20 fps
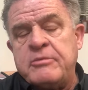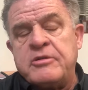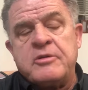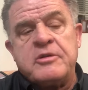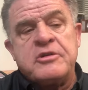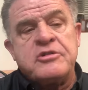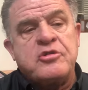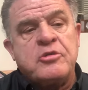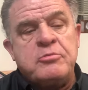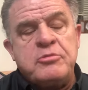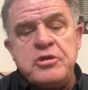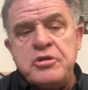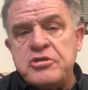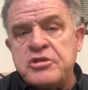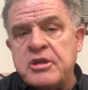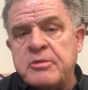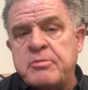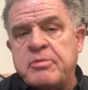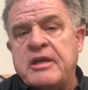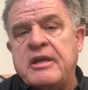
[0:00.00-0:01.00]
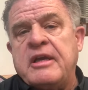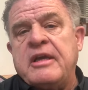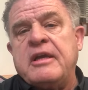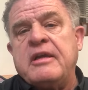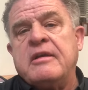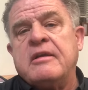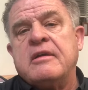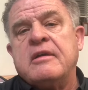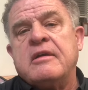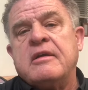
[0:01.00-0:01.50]
There is no music
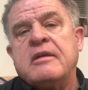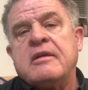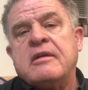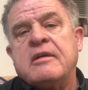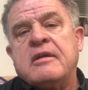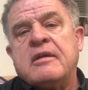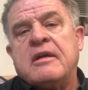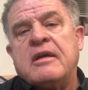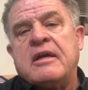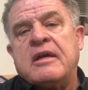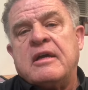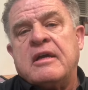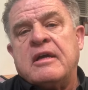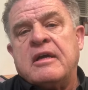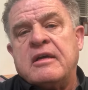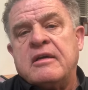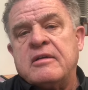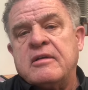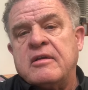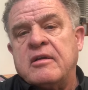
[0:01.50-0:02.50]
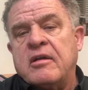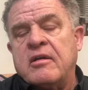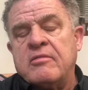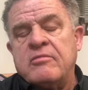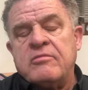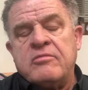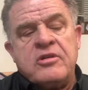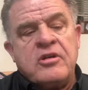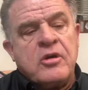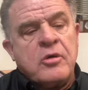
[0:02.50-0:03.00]
playing, no
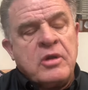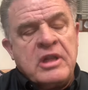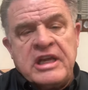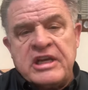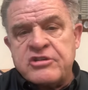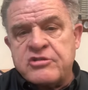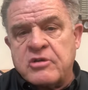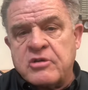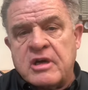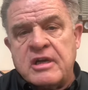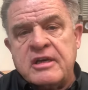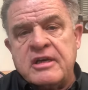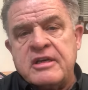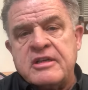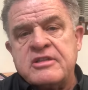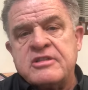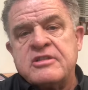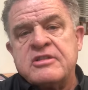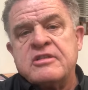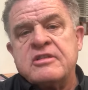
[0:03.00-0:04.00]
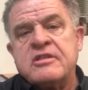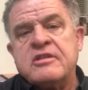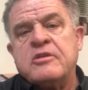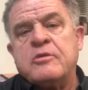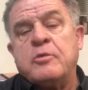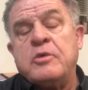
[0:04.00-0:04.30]
electronics.